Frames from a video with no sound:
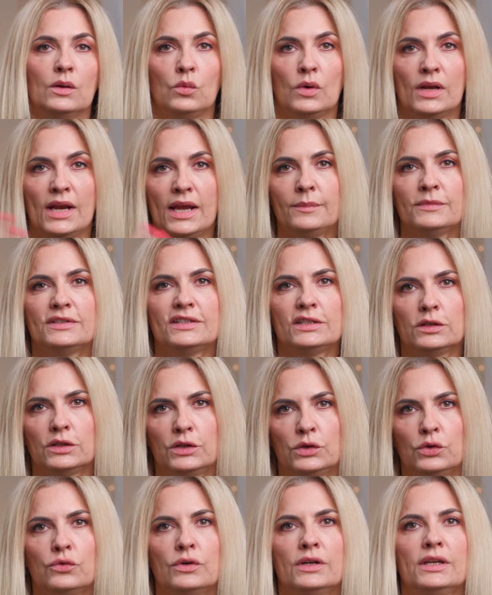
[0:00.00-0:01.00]
When I'm
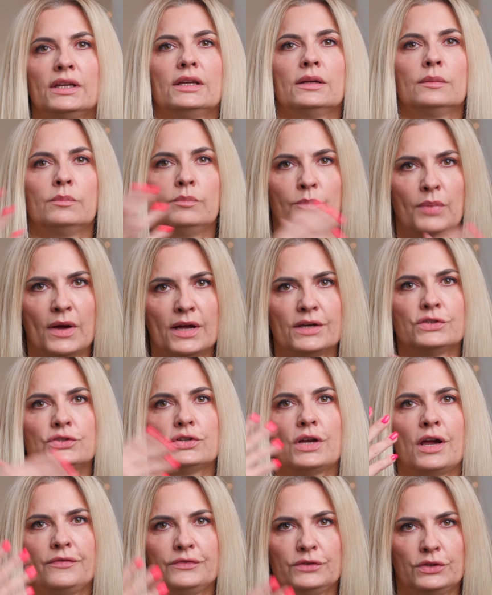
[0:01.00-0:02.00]
securing
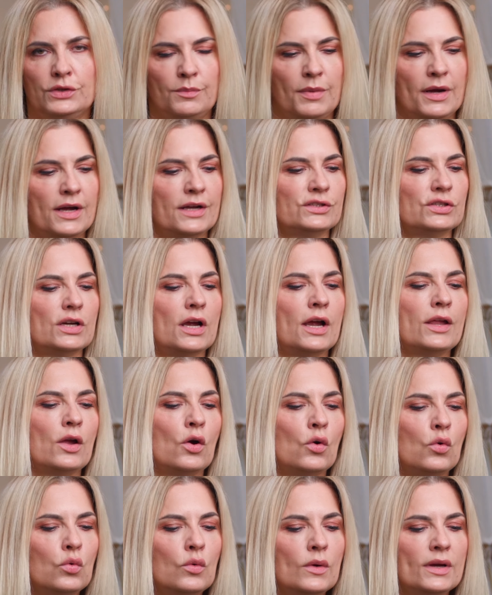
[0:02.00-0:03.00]
bunch after bunch, I
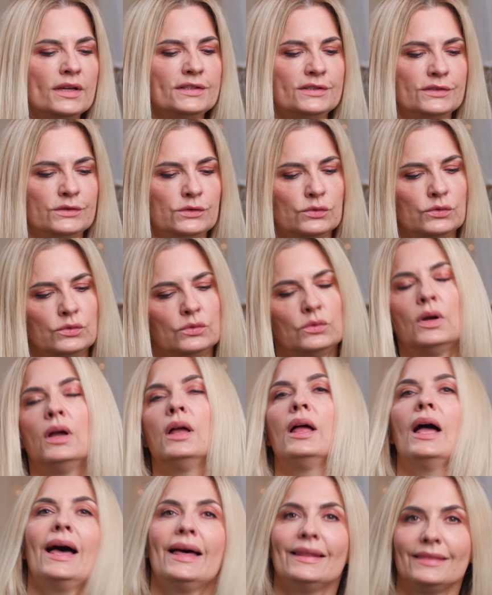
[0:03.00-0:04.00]
always do
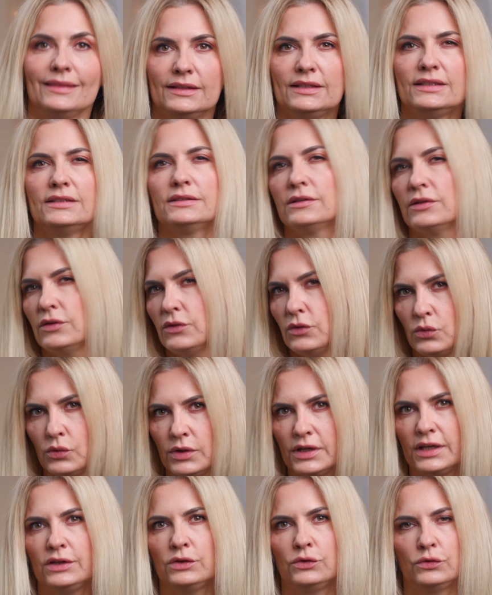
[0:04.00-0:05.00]
at least
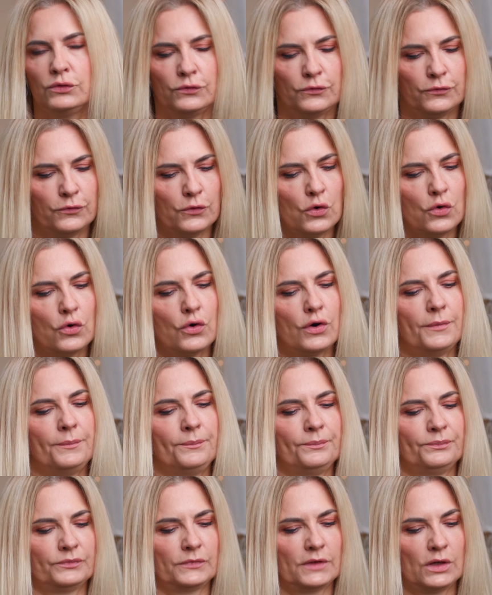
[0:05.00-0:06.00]
3 to 4
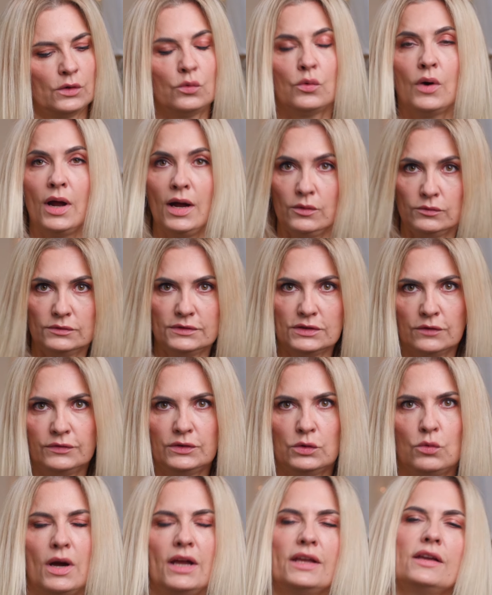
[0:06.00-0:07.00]
rounds of
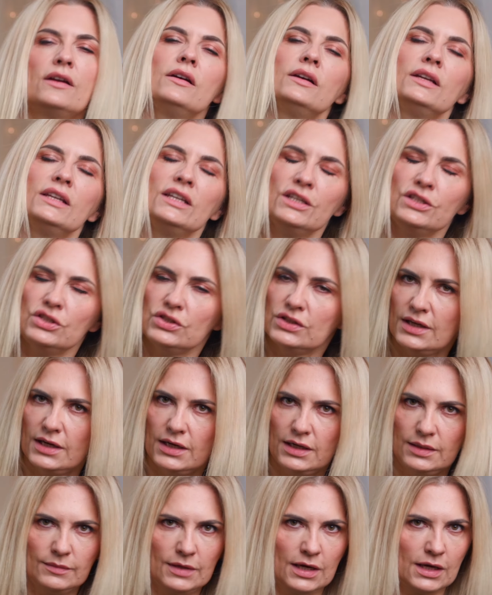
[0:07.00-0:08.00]
the wire. Each
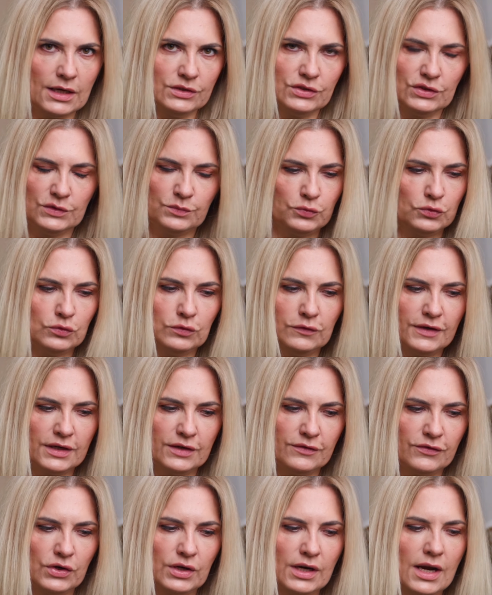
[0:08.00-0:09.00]
time I just pull
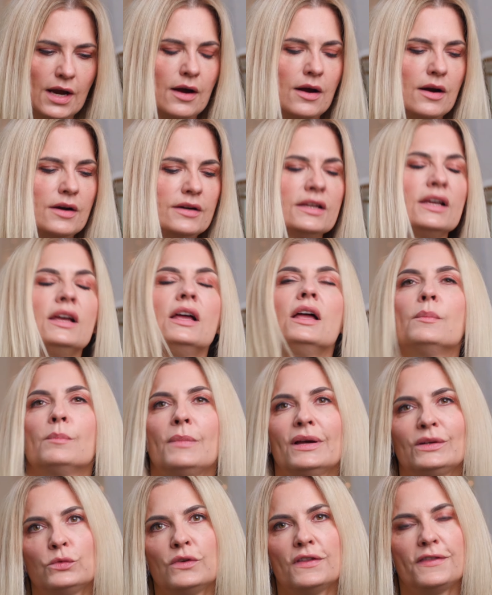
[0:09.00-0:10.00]
very, very hard,
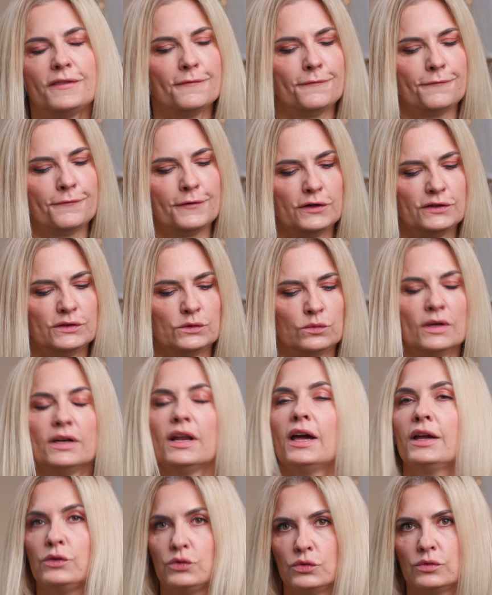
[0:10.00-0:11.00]
but with the first one
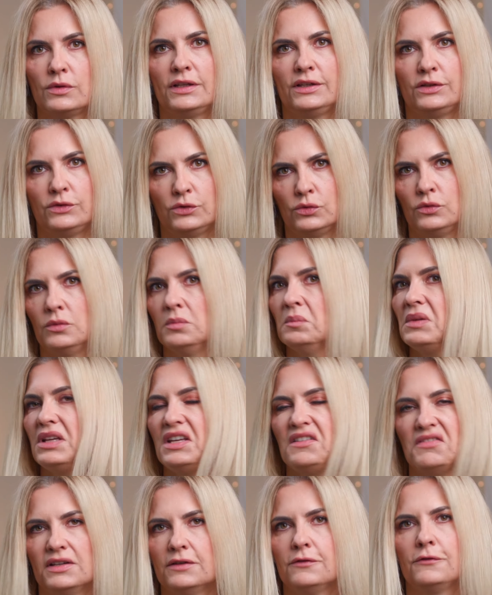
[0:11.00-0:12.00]
I usually do
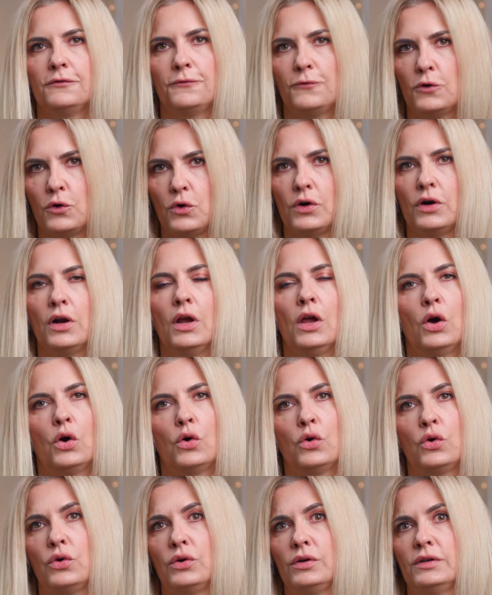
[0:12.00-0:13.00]
even 4
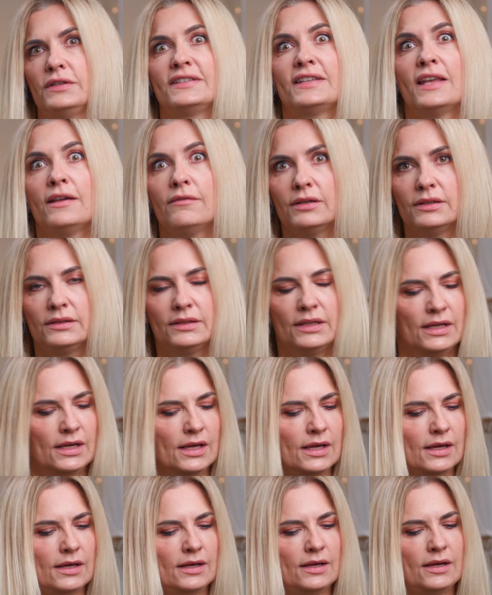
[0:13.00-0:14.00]
or 7.
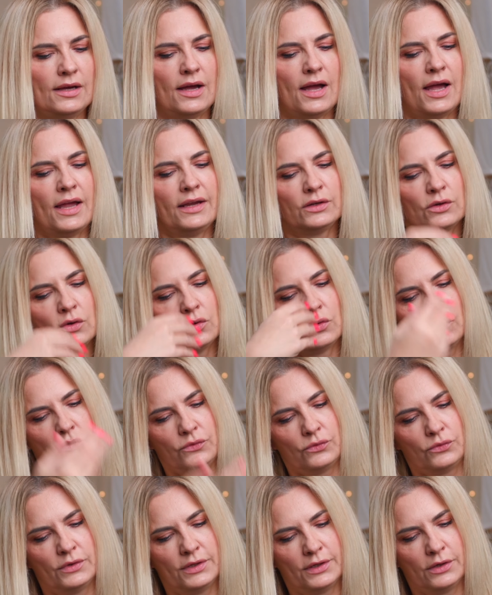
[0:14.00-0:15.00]
I go
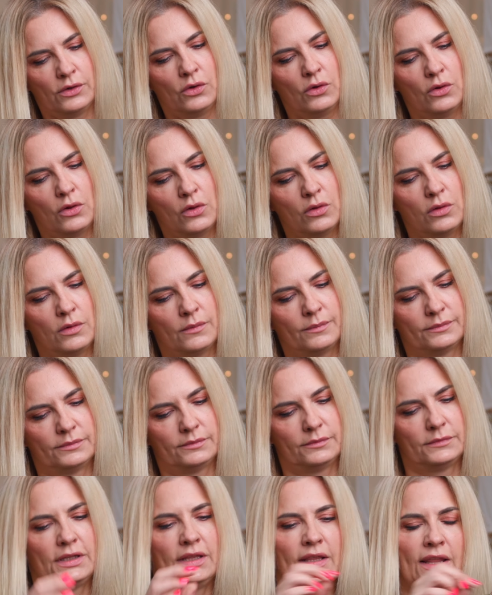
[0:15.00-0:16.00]
through the whole
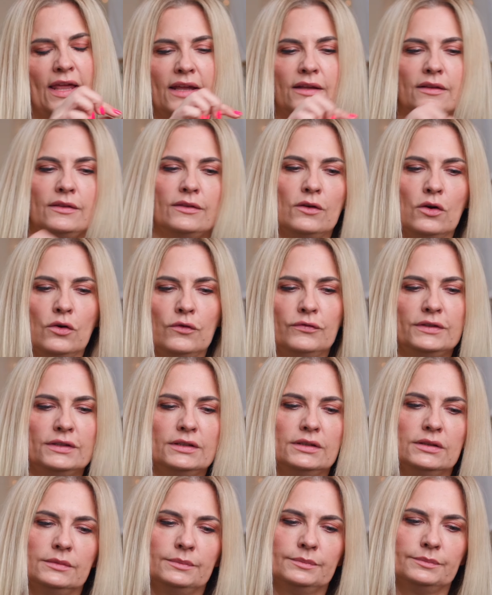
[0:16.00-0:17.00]
length of
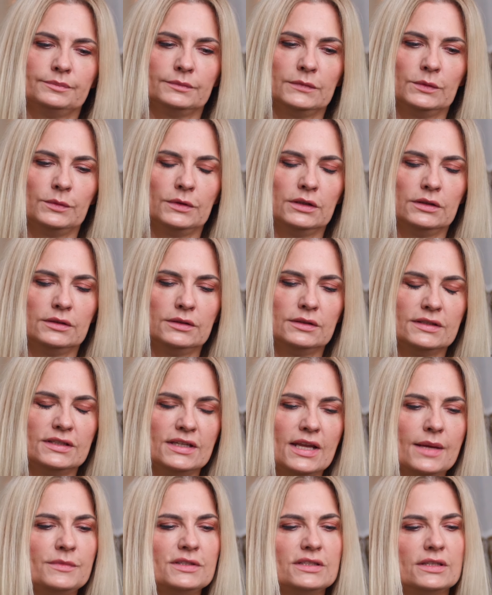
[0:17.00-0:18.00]
the
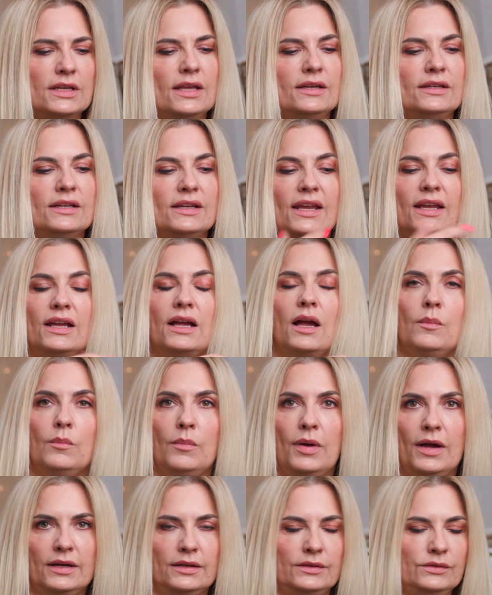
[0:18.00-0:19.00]
stems, and then I come
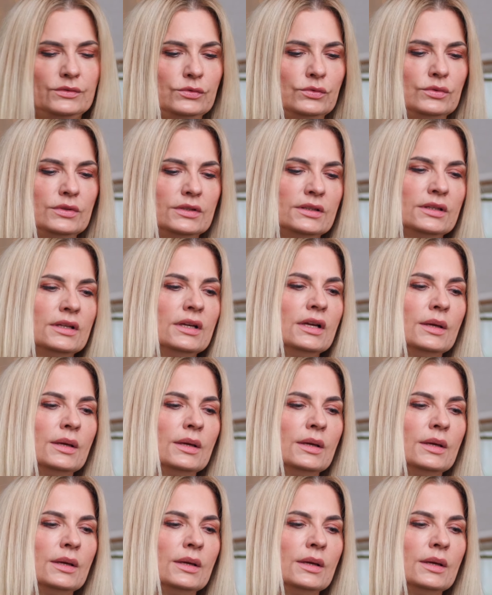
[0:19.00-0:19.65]
back to the